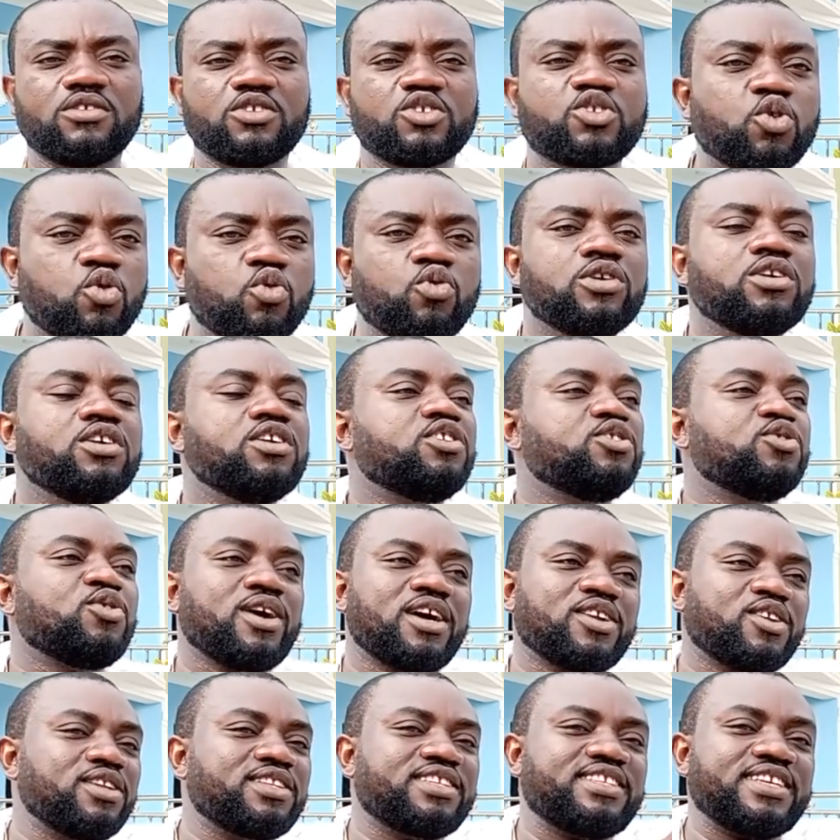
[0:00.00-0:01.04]
So you
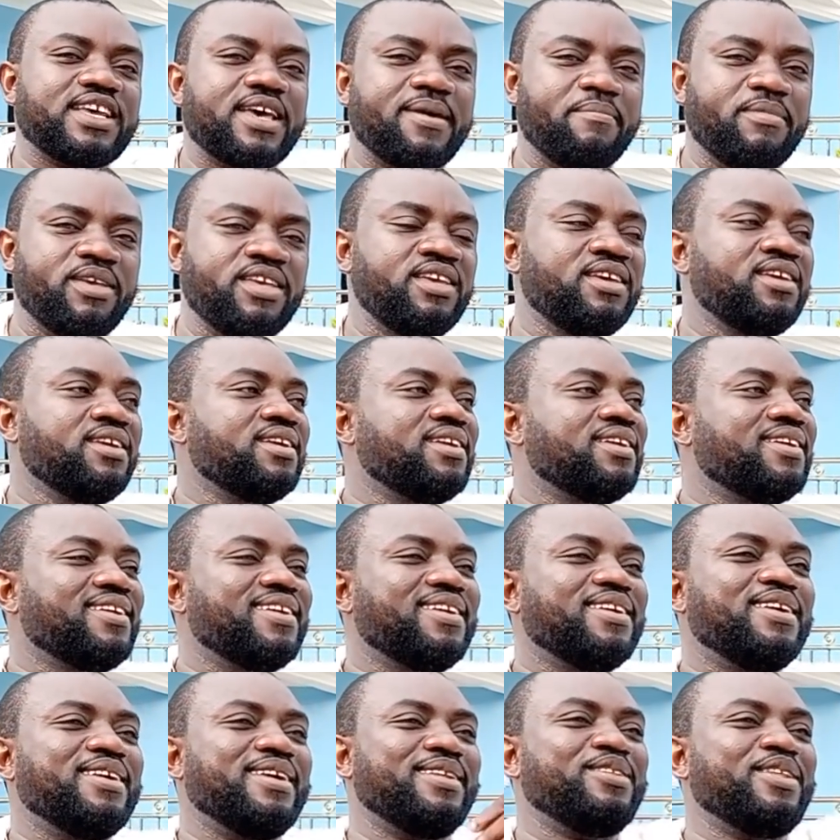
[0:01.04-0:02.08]
cannot tell me
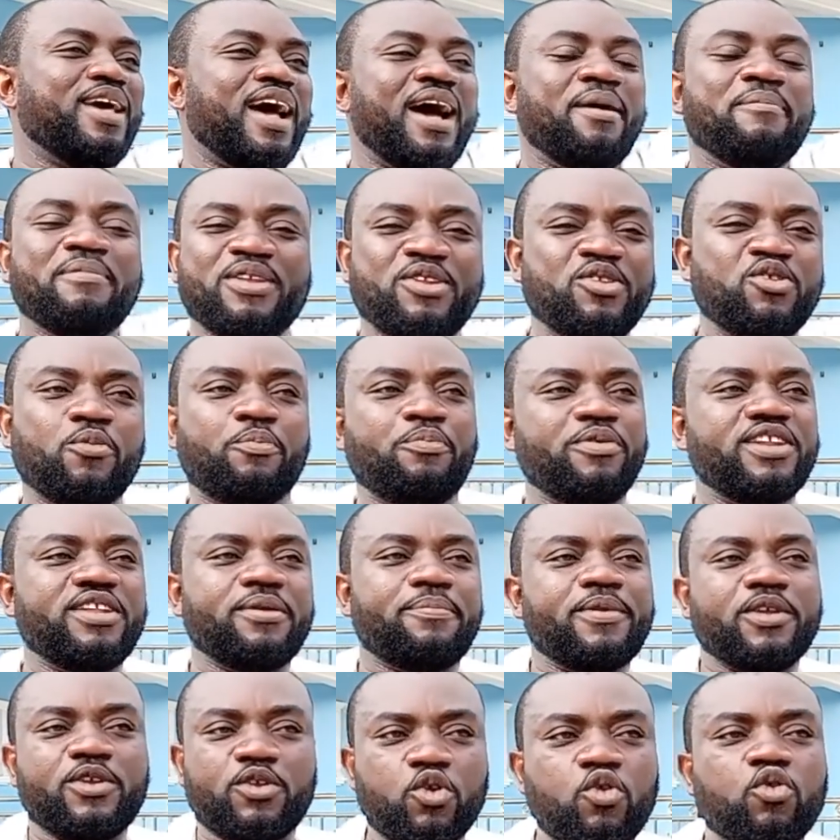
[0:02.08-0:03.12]
I'm a new
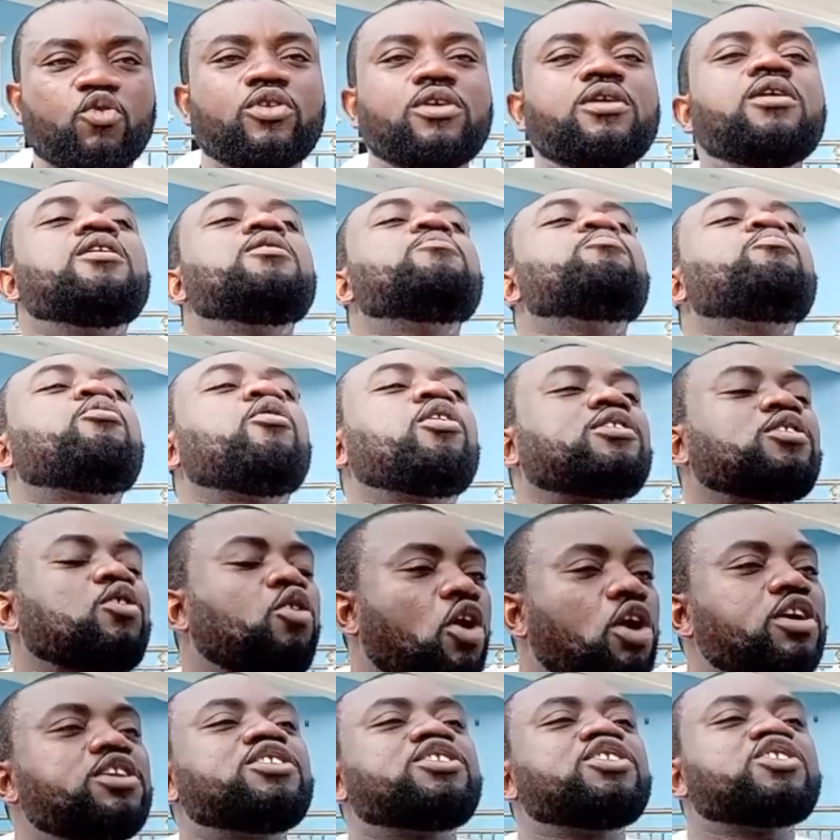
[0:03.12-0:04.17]
PDP. No. But
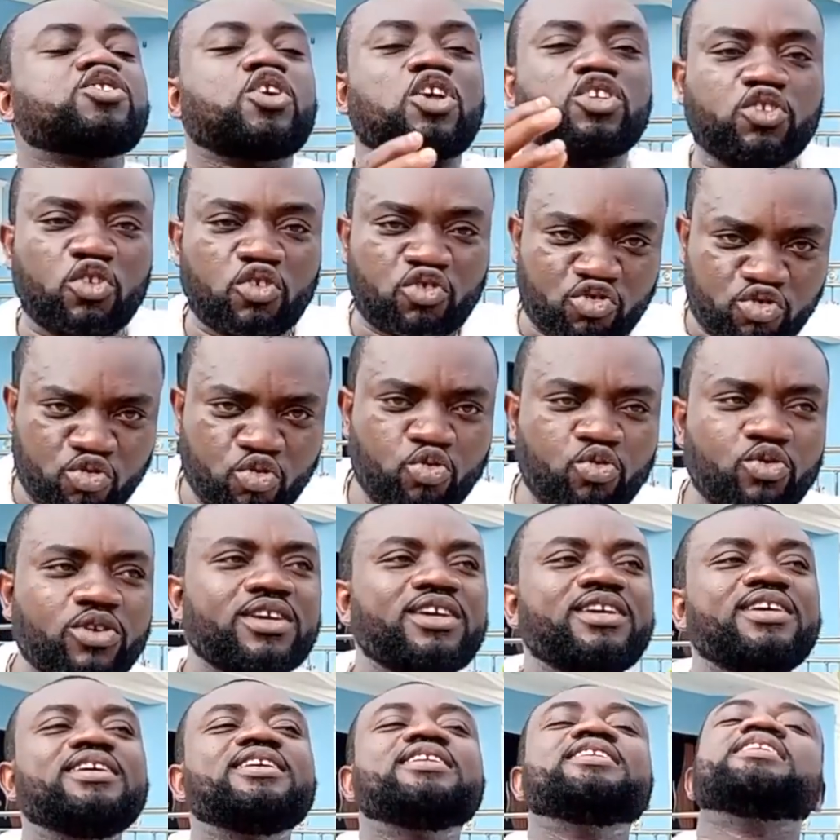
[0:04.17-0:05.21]
it is also true
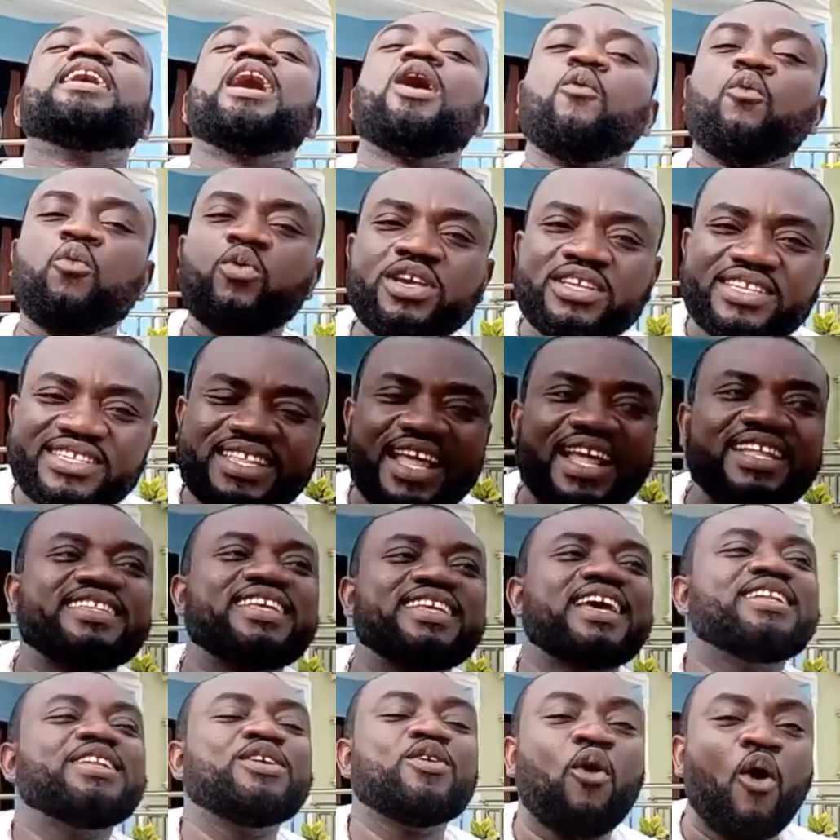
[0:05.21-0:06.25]
that we
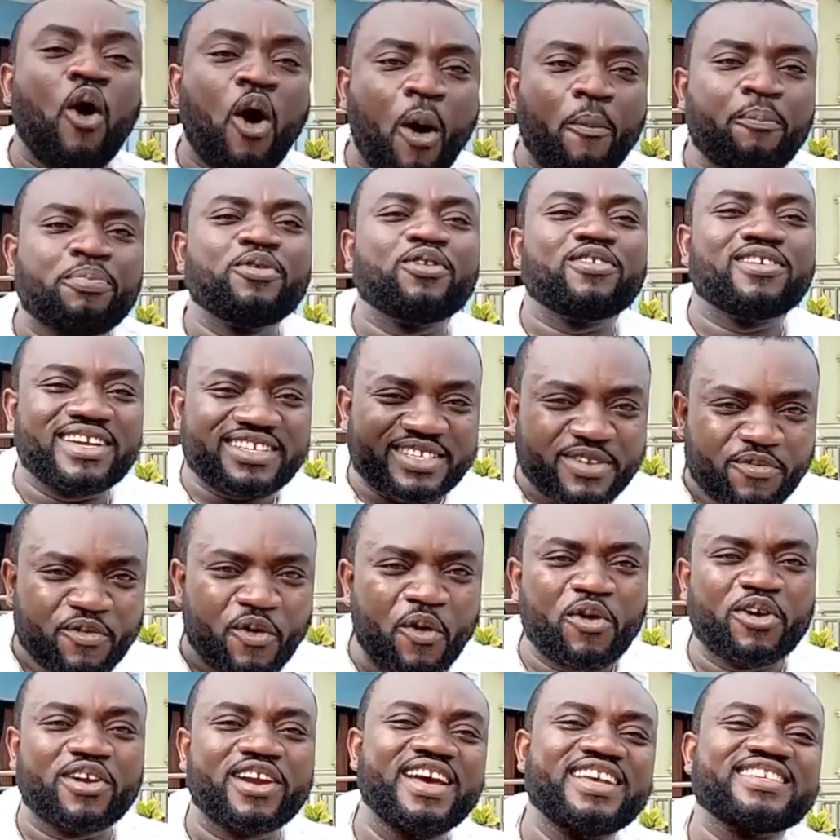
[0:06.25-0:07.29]
started the All Progressive
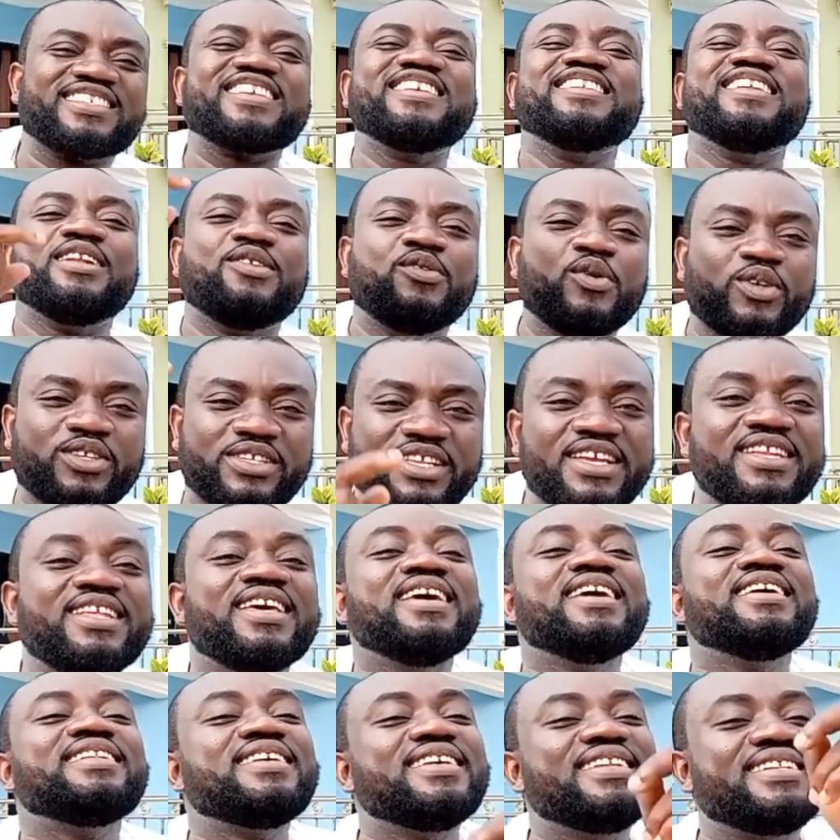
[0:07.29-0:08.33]
Congress in Edo State.
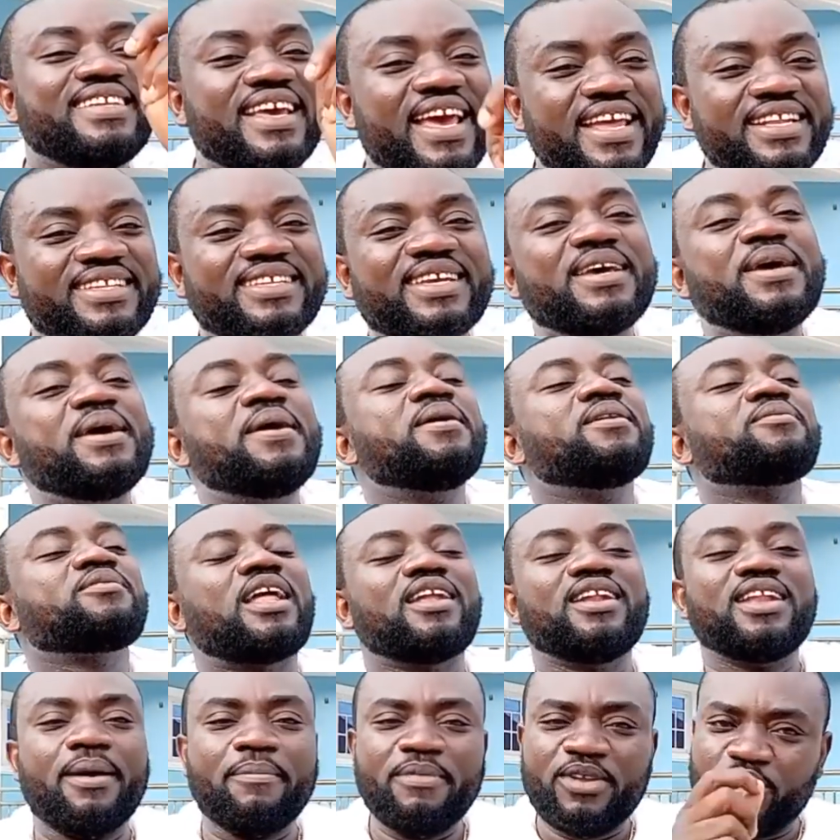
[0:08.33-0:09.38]
To date,
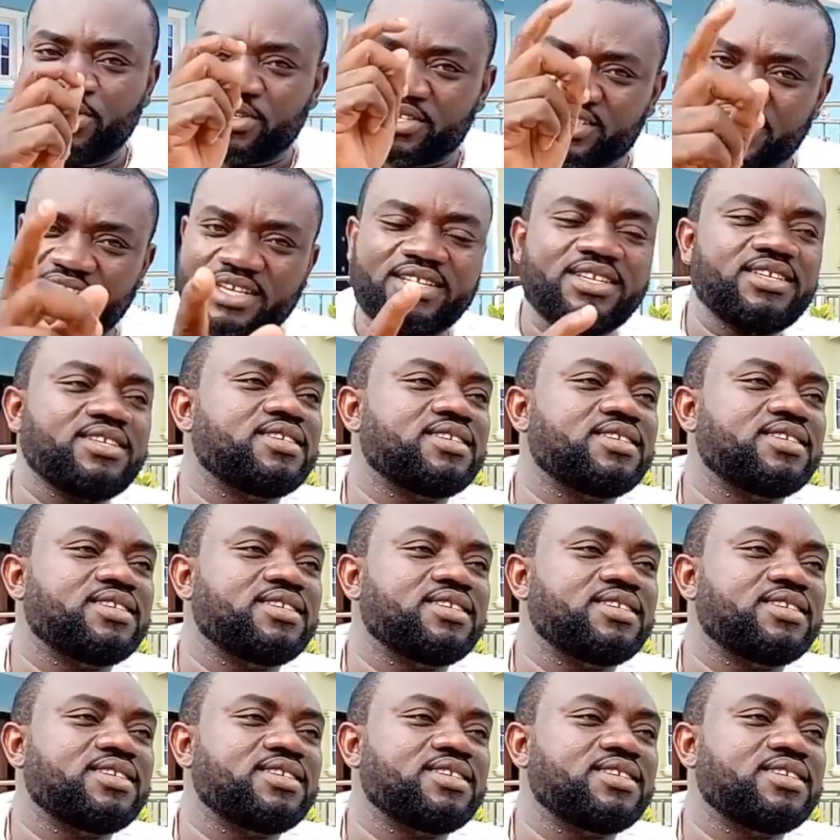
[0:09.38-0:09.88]
let me not say